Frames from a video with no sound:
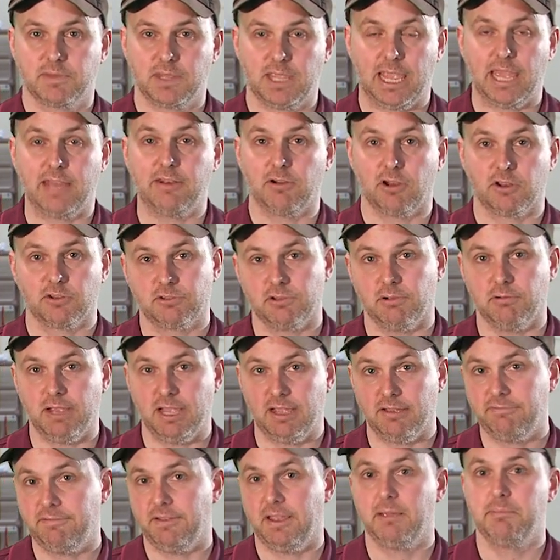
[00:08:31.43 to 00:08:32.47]
and also
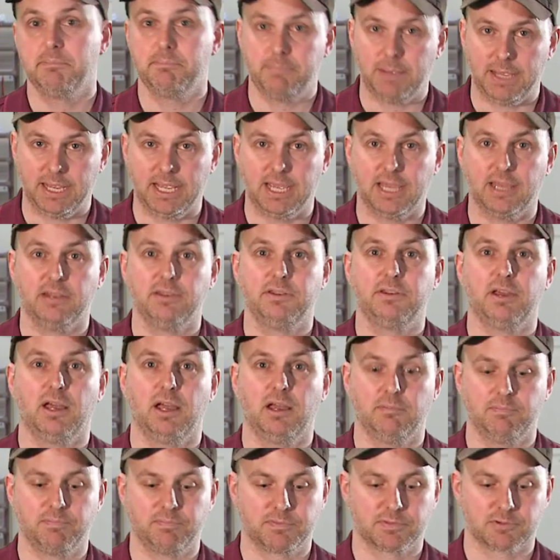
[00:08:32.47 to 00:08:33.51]
FM band
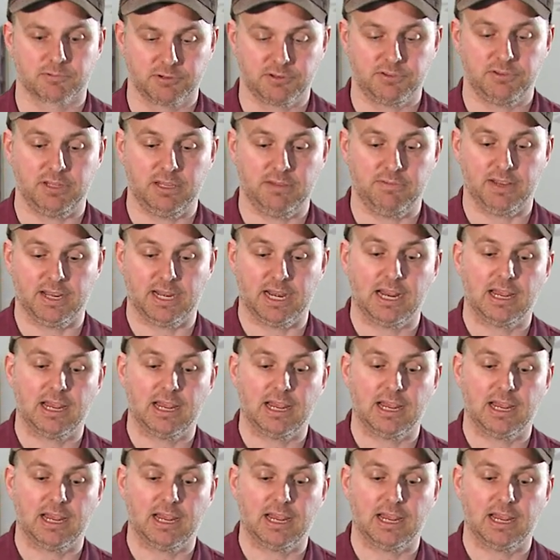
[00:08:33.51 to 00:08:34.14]
receiving.